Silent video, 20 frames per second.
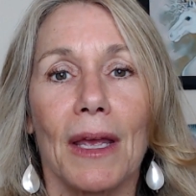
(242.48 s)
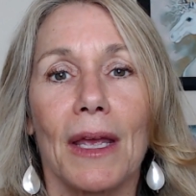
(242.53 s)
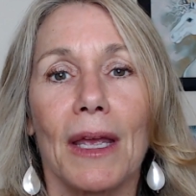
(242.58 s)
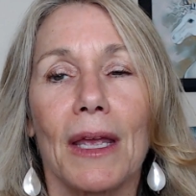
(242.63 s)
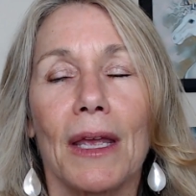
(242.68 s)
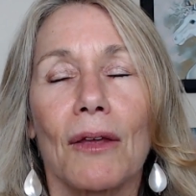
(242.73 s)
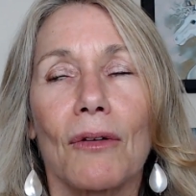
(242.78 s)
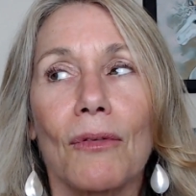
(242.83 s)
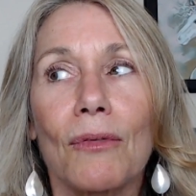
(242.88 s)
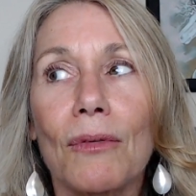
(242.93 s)

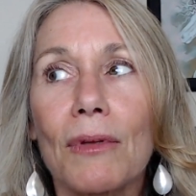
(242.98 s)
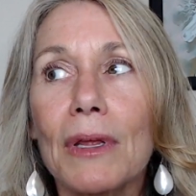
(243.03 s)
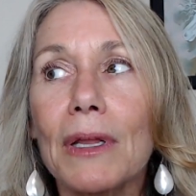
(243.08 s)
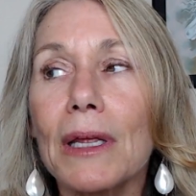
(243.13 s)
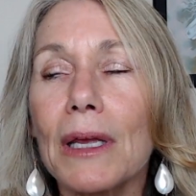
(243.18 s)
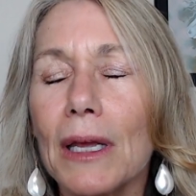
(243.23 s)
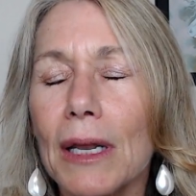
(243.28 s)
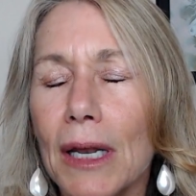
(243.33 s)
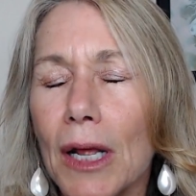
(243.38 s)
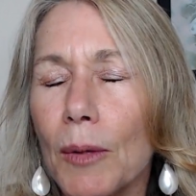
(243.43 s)
It
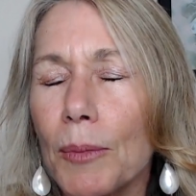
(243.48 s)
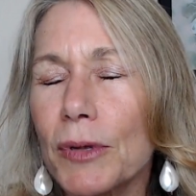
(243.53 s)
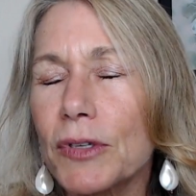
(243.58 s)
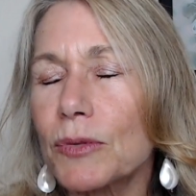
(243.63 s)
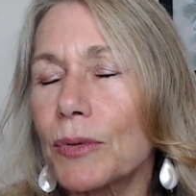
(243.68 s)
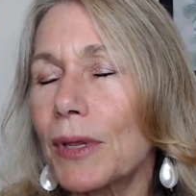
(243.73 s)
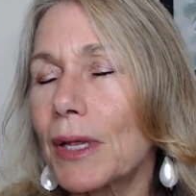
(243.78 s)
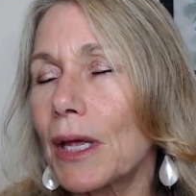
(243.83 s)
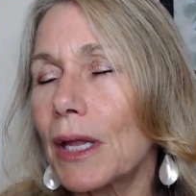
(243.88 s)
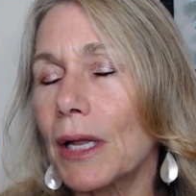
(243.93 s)
really can help us
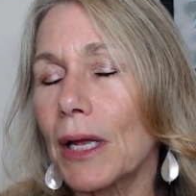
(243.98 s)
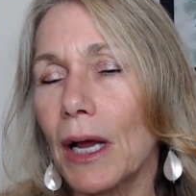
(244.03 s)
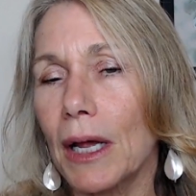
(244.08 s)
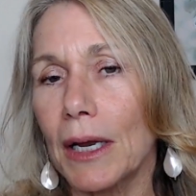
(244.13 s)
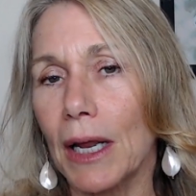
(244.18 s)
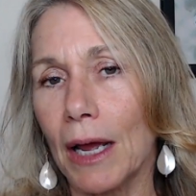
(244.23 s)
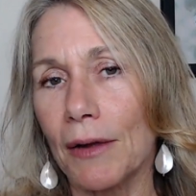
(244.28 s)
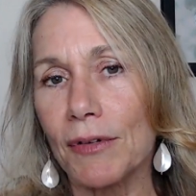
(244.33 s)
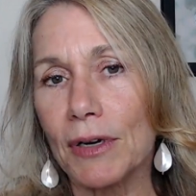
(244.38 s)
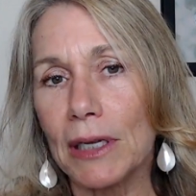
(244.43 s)
with healing on
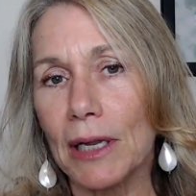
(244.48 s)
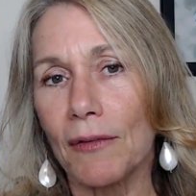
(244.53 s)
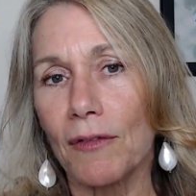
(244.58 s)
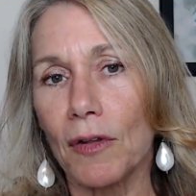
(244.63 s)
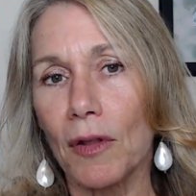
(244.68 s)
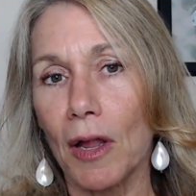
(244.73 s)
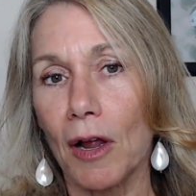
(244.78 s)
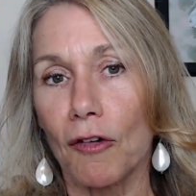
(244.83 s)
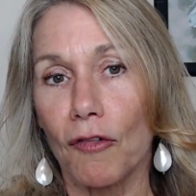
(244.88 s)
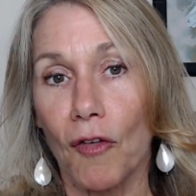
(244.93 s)
every
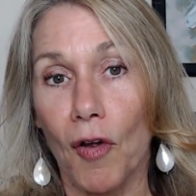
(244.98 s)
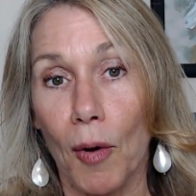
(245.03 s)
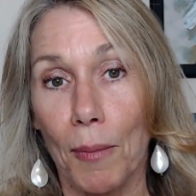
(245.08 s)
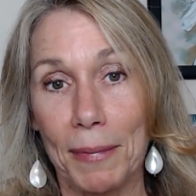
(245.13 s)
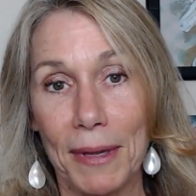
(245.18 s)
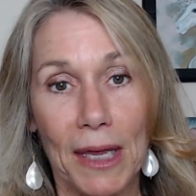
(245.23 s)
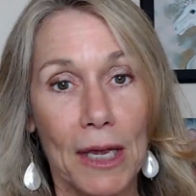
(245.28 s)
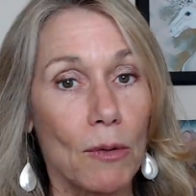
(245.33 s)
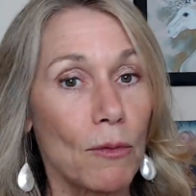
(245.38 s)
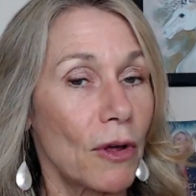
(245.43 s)
level of our
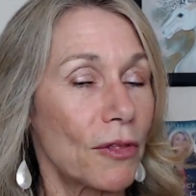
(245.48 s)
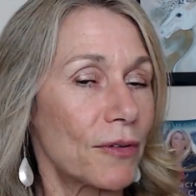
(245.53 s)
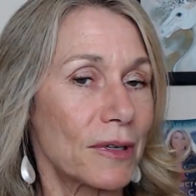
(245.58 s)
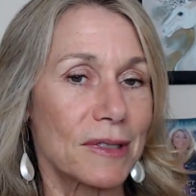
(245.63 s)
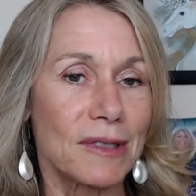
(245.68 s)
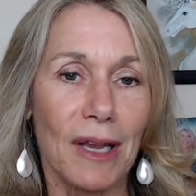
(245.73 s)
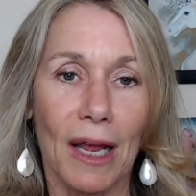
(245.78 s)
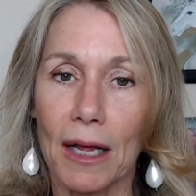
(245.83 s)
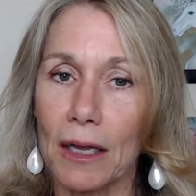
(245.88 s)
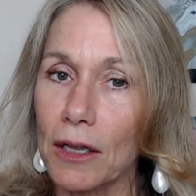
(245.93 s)
being, whether
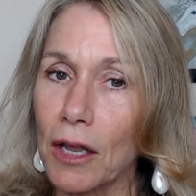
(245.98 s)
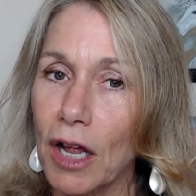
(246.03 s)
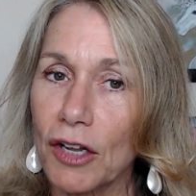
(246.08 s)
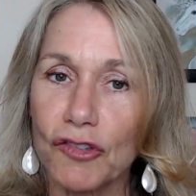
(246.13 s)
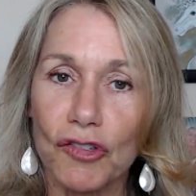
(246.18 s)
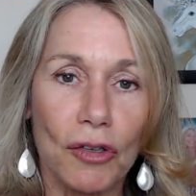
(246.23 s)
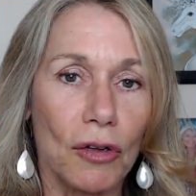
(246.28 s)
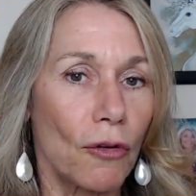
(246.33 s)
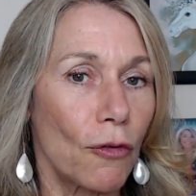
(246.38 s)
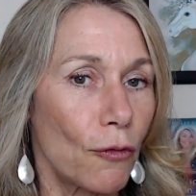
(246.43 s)
it's
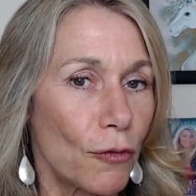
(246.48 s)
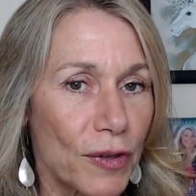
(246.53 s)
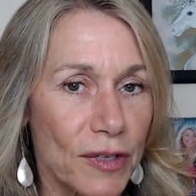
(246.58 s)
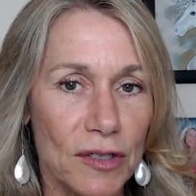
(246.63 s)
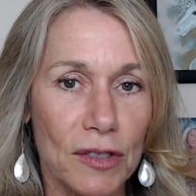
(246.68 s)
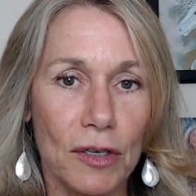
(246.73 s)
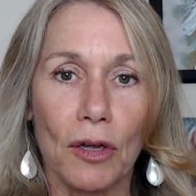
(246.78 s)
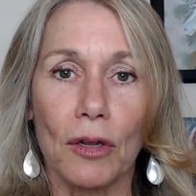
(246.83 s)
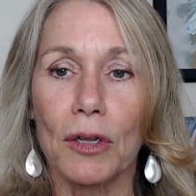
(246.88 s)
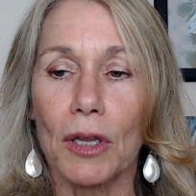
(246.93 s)
psychological,
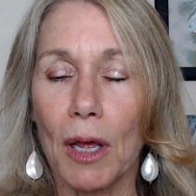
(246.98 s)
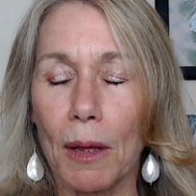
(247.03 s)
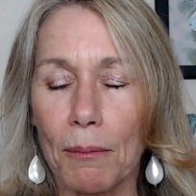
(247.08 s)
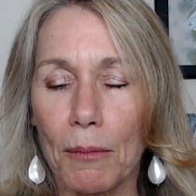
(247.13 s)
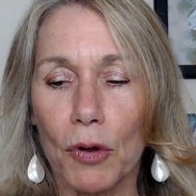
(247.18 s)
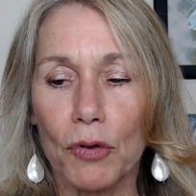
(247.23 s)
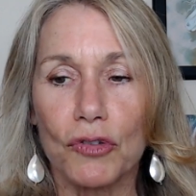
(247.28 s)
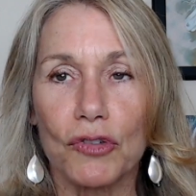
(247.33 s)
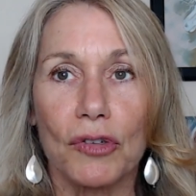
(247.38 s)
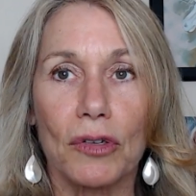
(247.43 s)
physical,
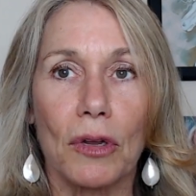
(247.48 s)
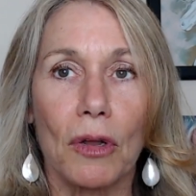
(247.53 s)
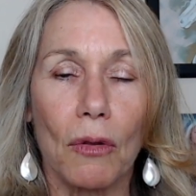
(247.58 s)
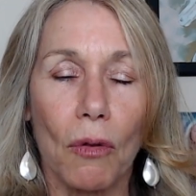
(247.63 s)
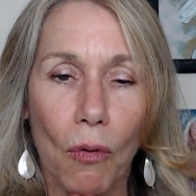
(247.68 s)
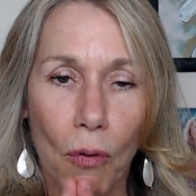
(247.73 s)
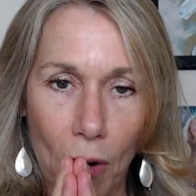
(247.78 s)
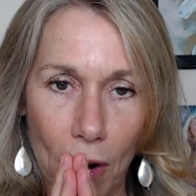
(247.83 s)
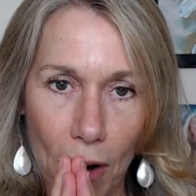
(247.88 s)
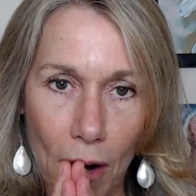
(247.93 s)
emotional,
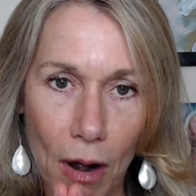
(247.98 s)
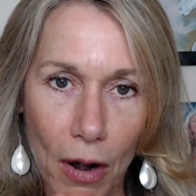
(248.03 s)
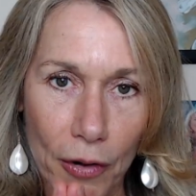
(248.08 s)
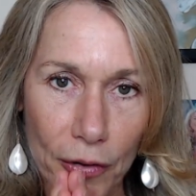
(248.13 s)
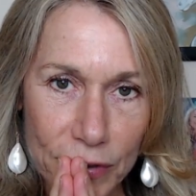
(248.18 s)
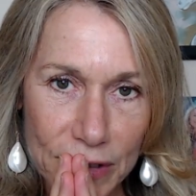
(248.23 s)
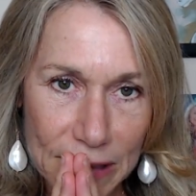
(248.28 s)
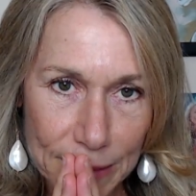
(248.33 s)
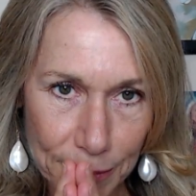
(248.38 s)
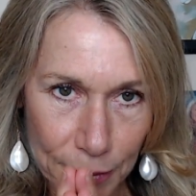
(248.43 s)
or our
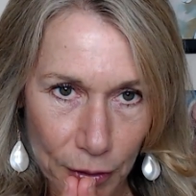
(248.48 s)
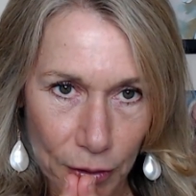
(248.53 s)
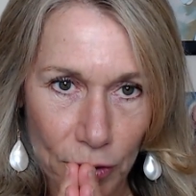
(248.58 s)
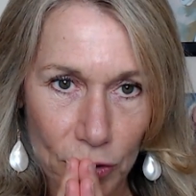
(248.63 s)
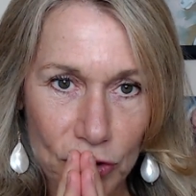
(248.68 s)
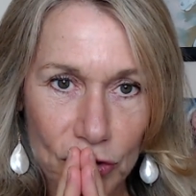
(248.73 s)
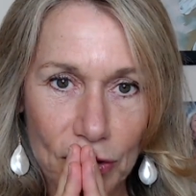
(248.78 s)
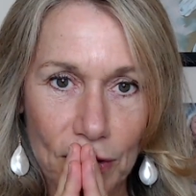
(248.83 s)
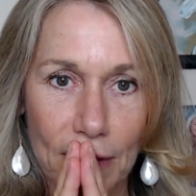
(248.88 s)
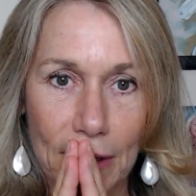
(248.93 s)

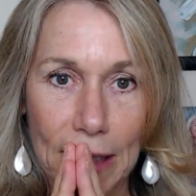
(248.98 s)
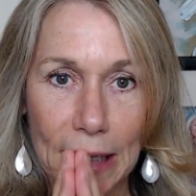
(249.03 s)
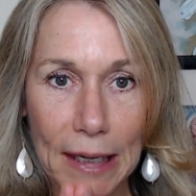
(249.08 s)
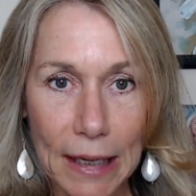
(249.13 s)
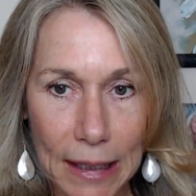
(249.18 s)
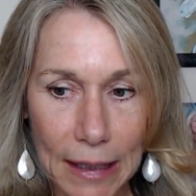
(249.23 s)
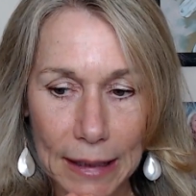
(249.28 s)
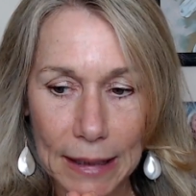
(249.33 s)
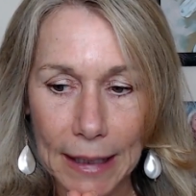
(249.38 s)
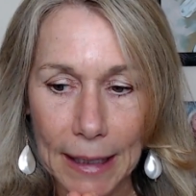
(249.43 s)
spiritual
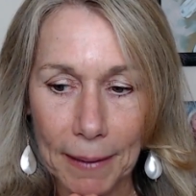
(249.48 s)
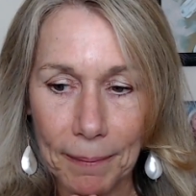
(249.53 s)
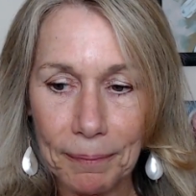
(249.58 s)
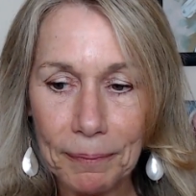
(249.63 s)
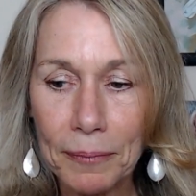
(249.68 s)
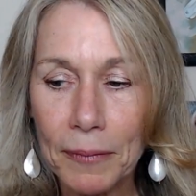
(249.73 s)
healing.